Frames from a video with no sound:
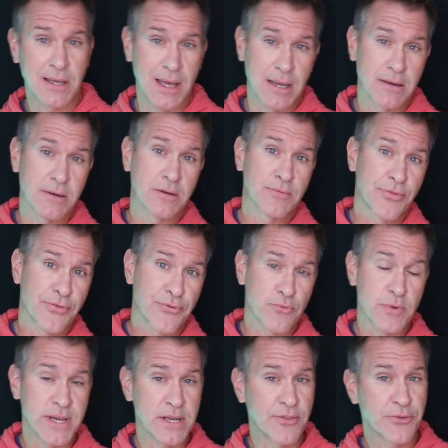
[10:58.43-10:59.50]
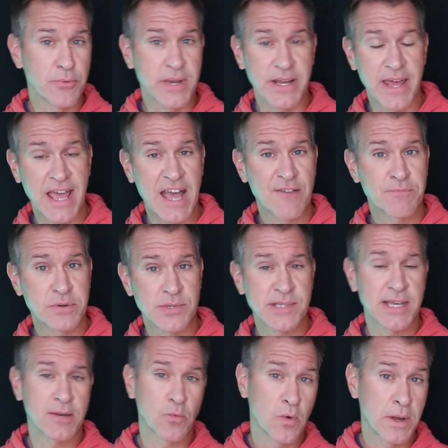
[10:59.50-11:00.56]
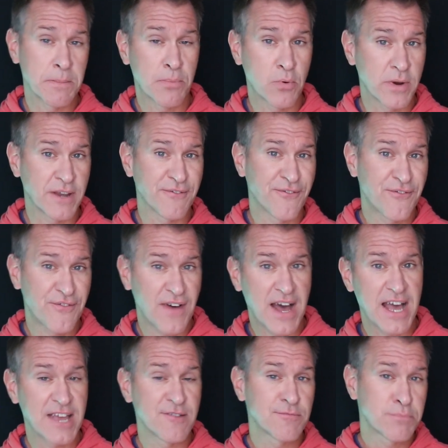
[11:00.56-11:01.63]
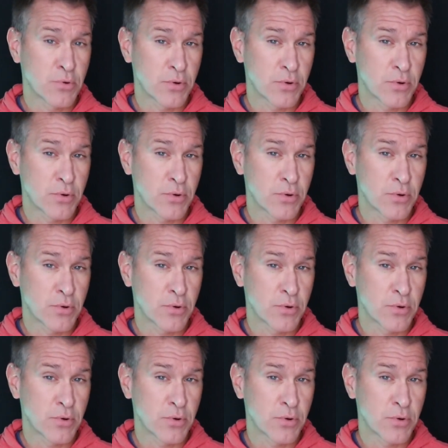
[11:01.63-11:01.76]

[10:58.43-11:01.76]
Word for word: I don't know, three to three and a half percent, 1.5